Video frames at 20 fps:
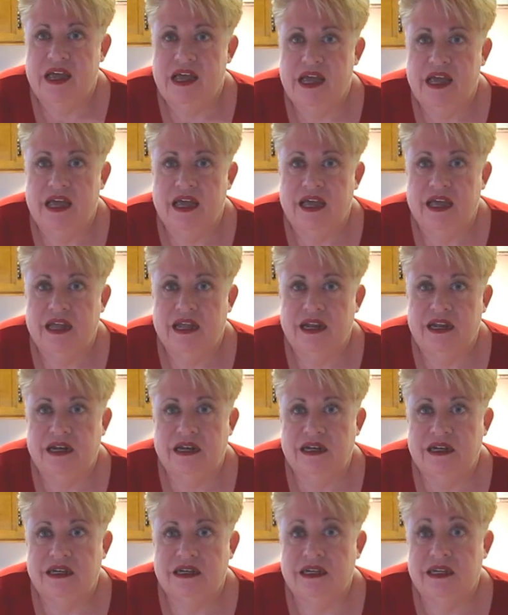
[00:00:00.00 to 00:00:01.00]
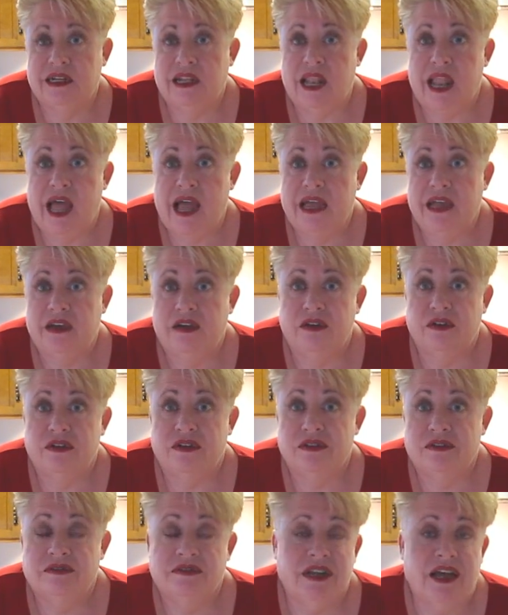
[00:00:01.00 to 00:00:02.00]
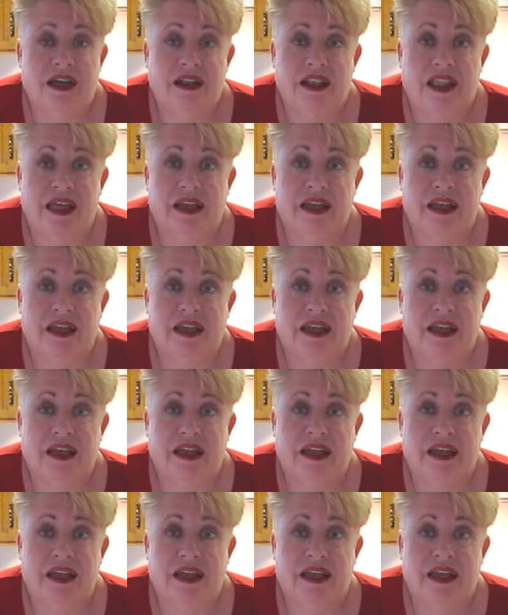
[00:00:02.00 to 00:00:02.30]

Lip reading: and like or not